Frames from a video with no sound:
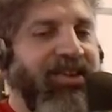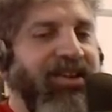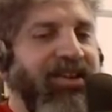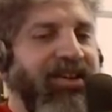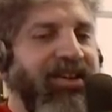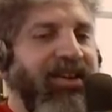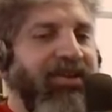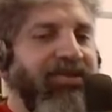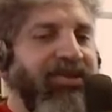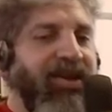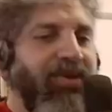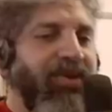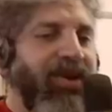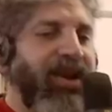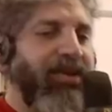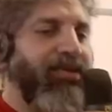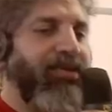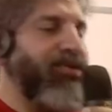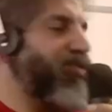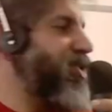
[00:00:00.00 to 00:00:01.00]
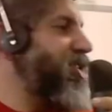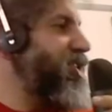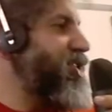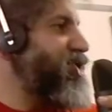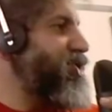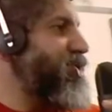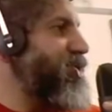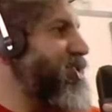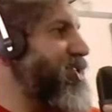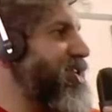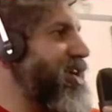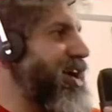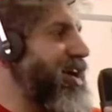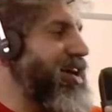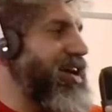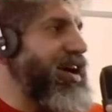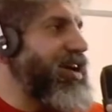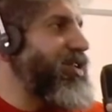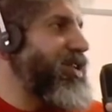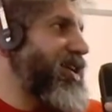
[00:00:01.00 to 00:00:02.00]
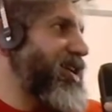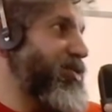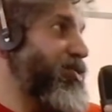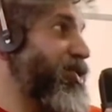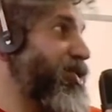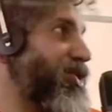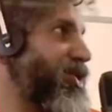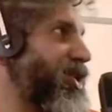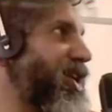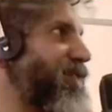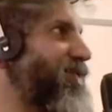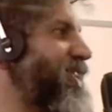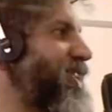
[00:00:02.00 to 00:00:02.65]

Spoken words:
And I was like, well, I'm not really sure anymore. I mean,